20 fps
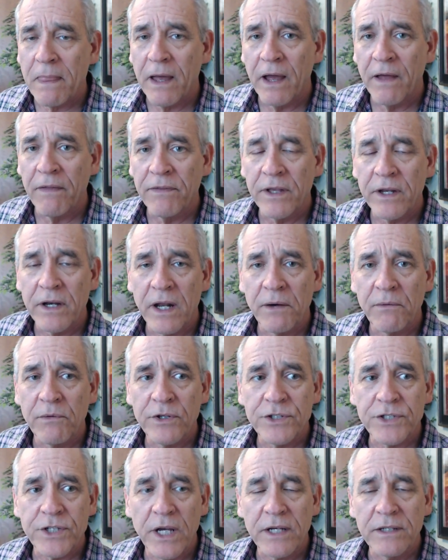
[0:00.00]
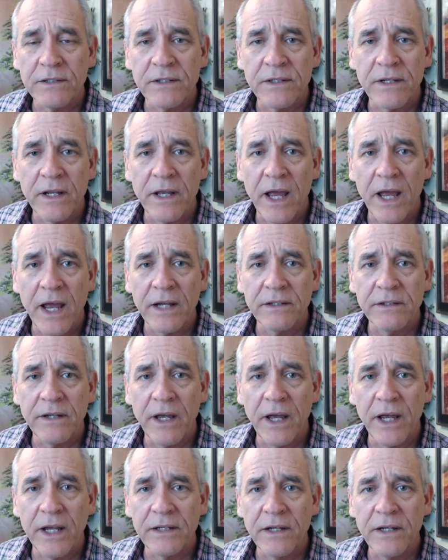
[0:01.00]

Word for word: And then I would say nay nay